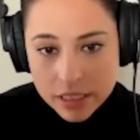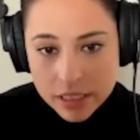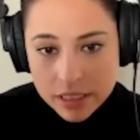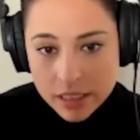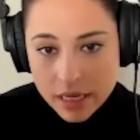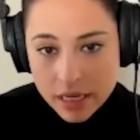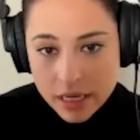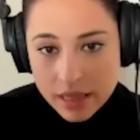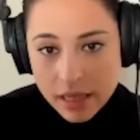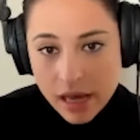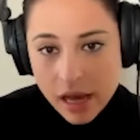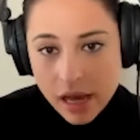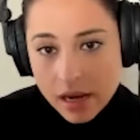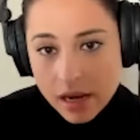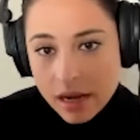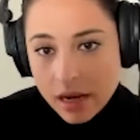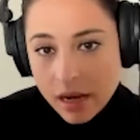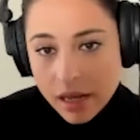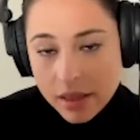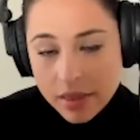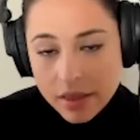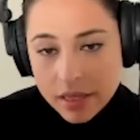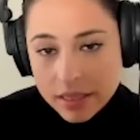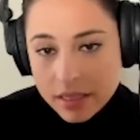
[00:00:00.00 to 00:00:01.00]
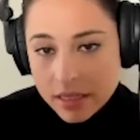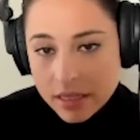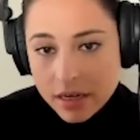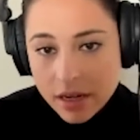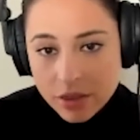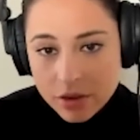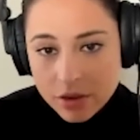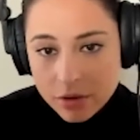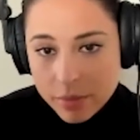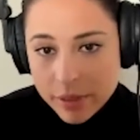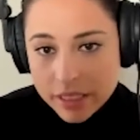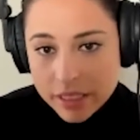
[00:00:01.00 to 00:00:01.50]
like that. And, and that's
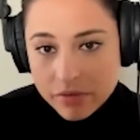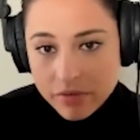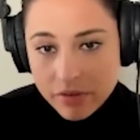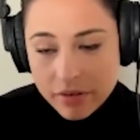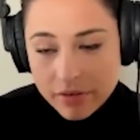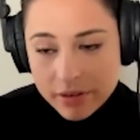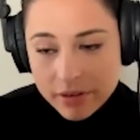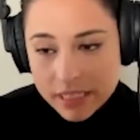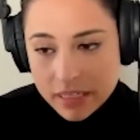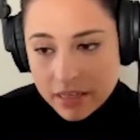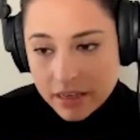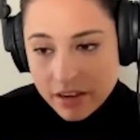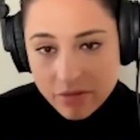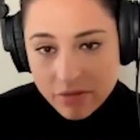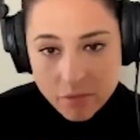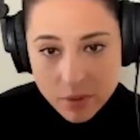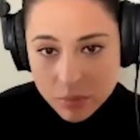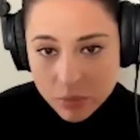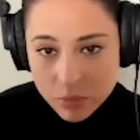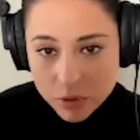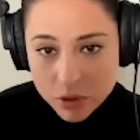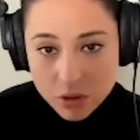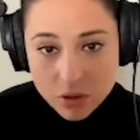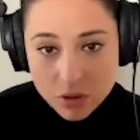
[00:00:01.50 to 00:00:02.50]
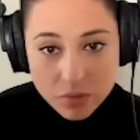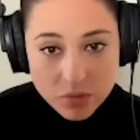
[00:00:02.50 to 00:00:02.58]
another piece of advice I give people too.